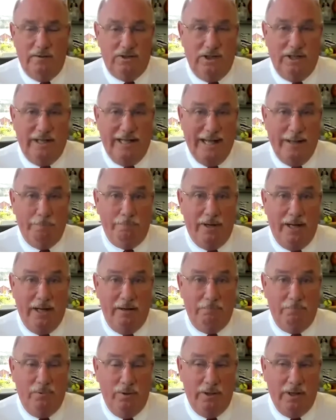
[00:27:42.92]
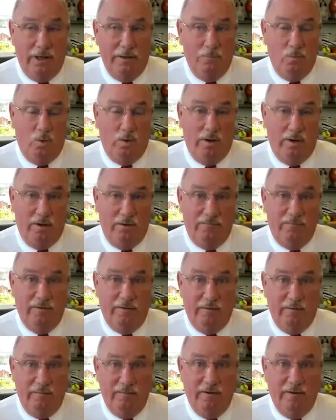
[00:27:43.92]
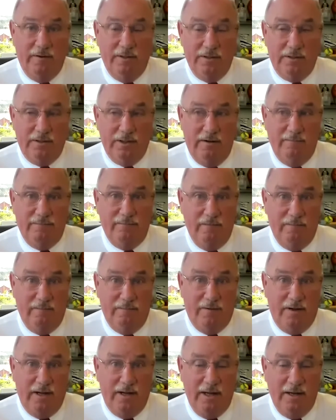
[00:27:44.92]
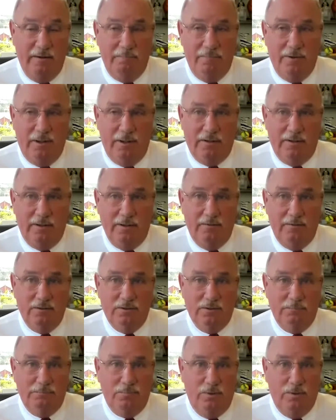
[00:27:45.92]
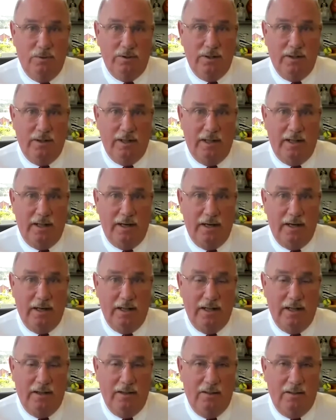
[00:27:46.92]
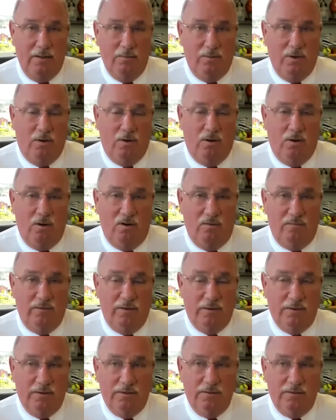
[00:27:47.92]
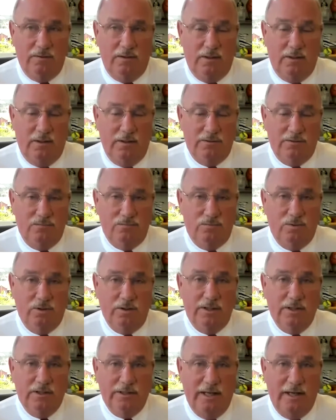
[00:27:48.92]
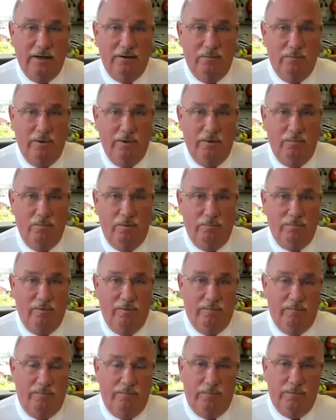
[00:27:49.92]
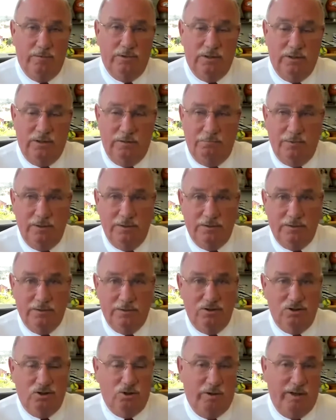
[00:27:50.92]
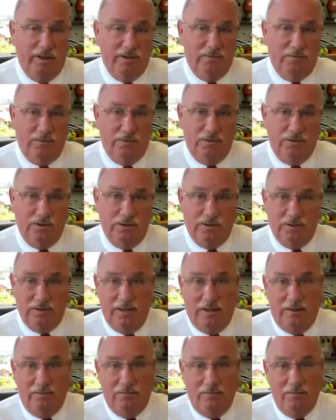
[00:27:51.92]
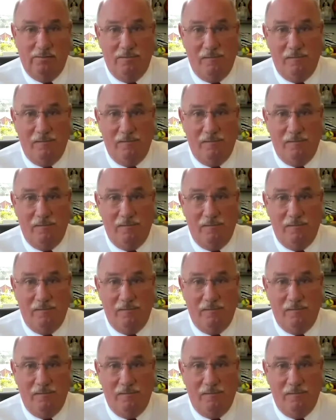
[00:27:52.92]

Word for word: You can't buy the book anymore, and it's very, very tough to find. But there is a book that we all of us rookies had to read when we were first in the business, Dress for Success.